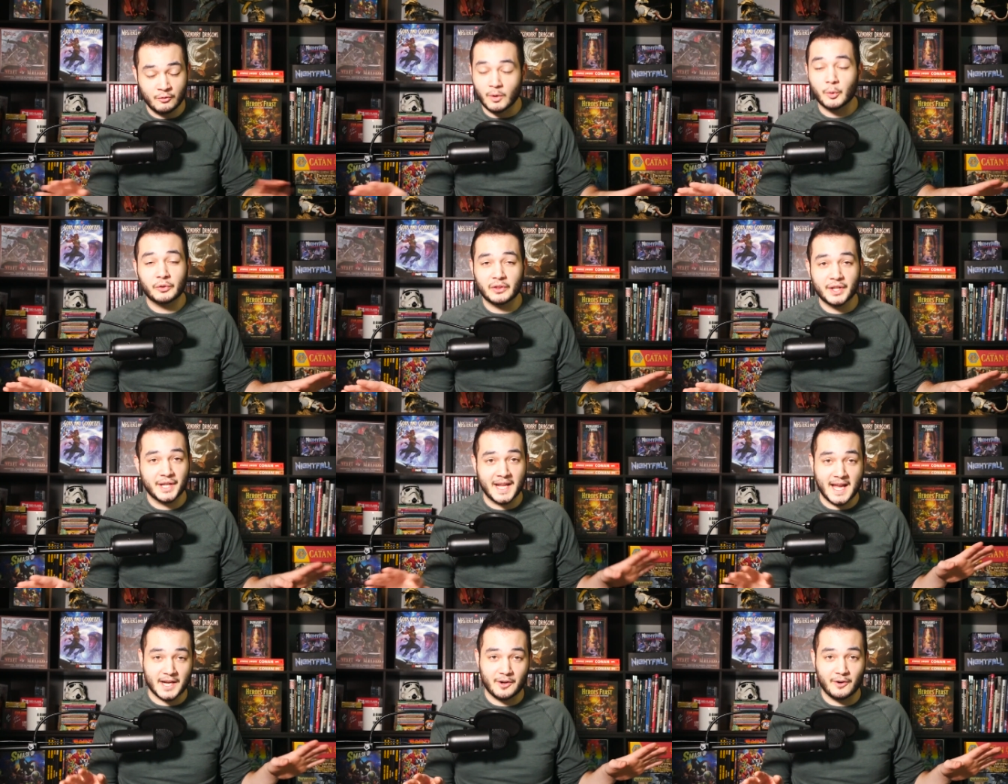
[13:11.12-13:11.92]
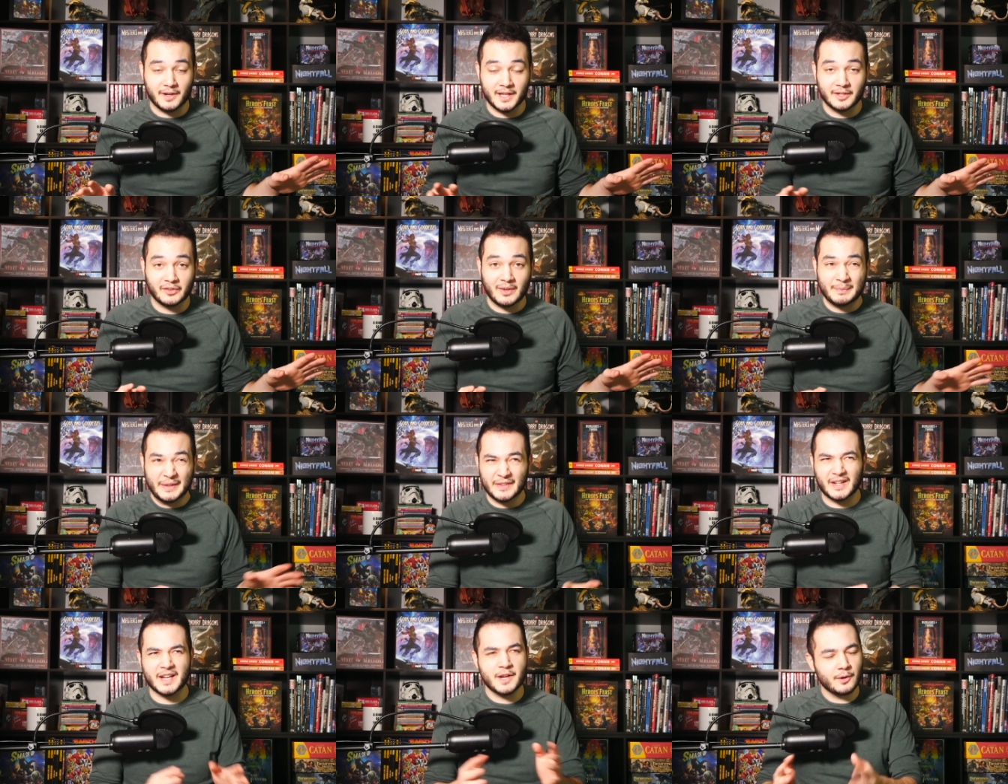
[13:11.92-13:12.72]
grossly inaccurate and it's
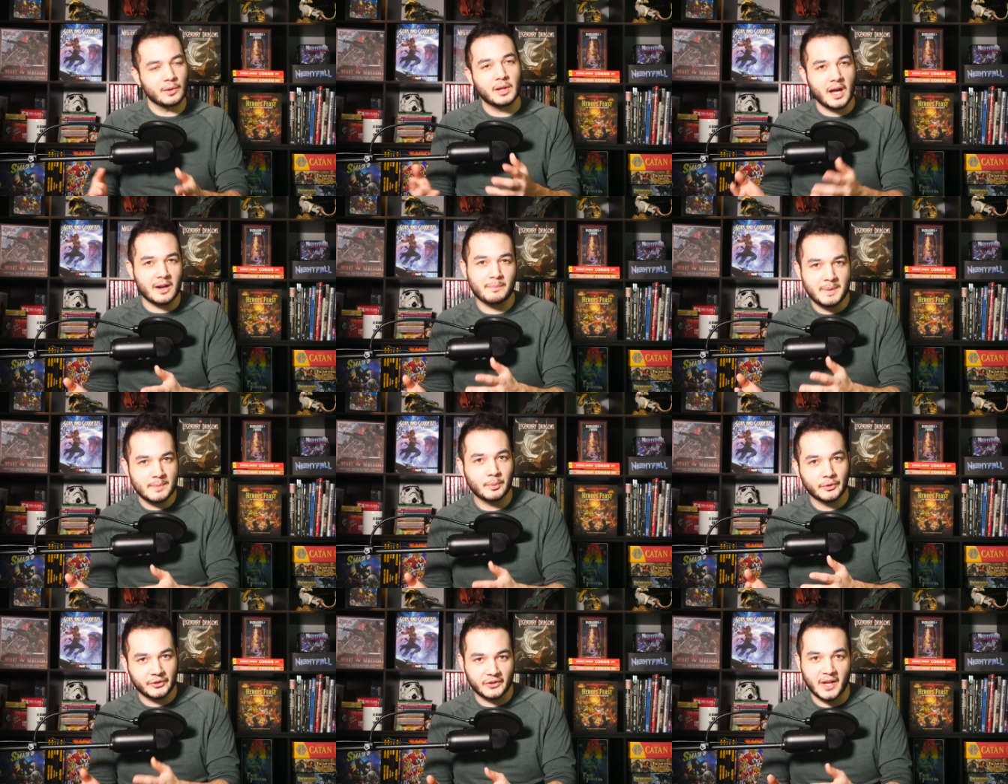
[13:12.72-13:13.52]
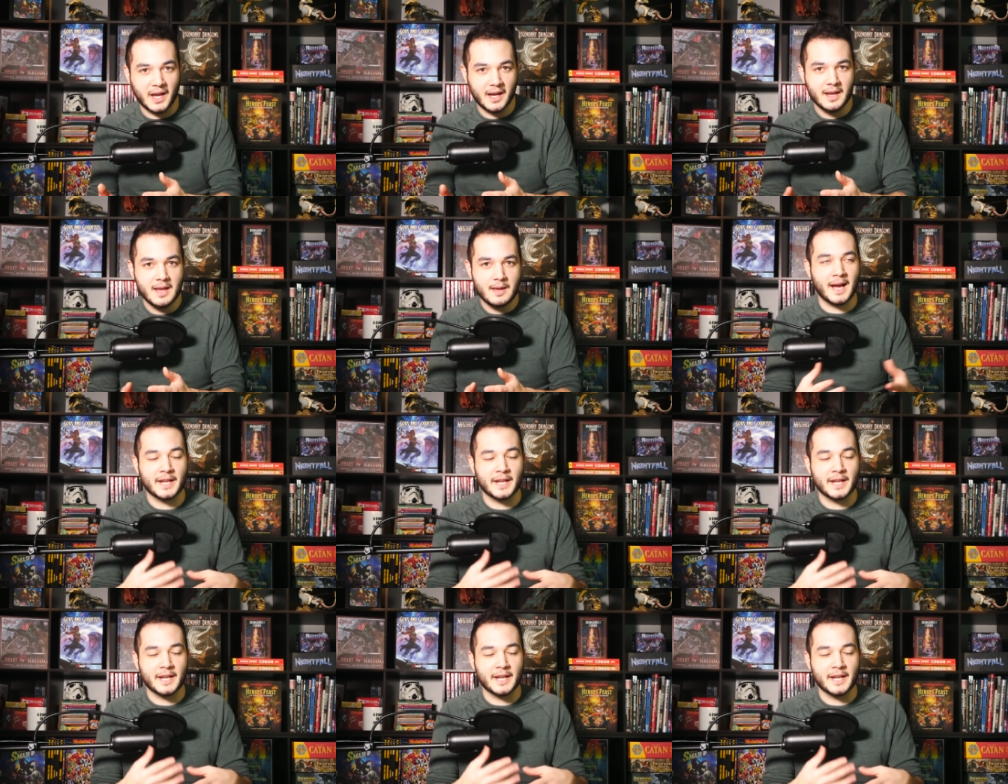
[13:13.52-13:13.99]
something that I hear a lot of people say.